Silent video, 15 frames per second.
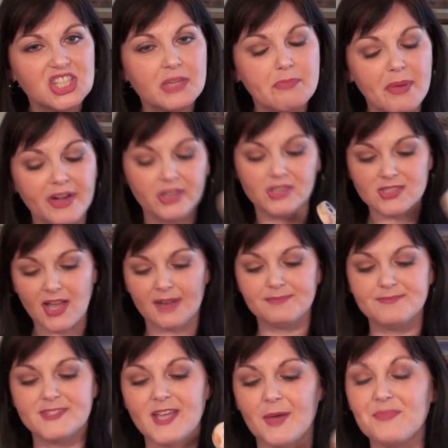Lip Butters on.
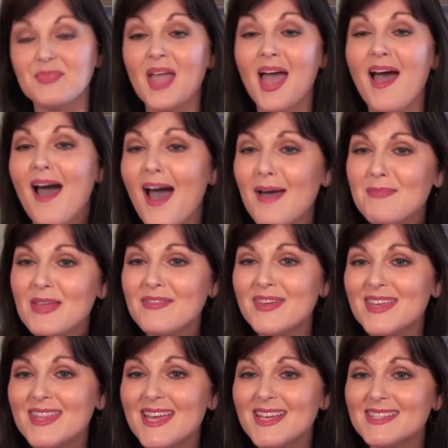So I'm
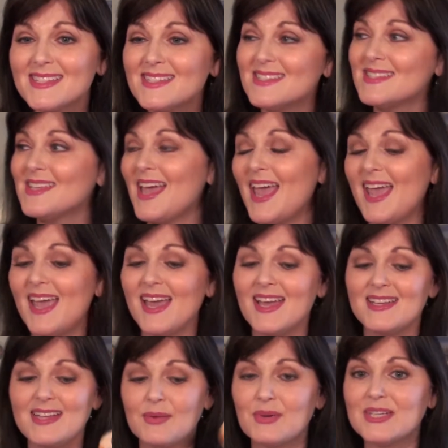loving this,
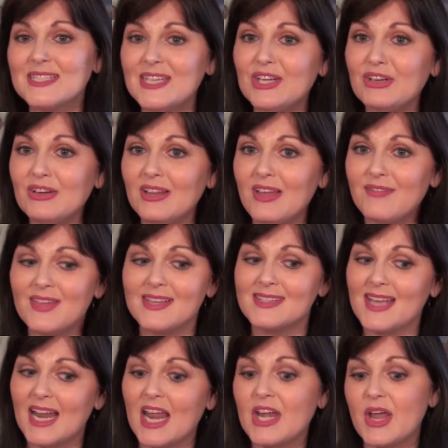and I will continue to love
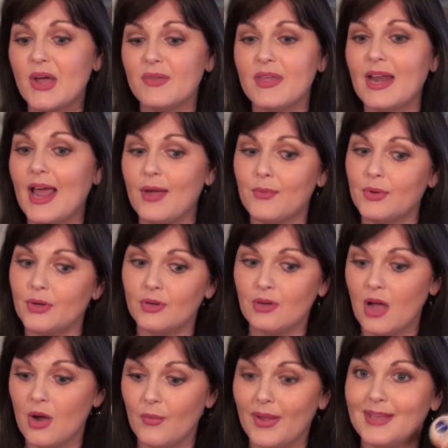this, and I know that I
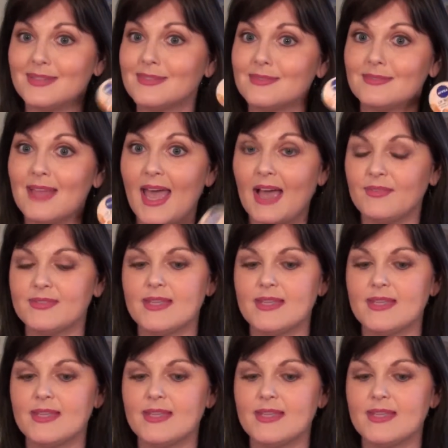will always have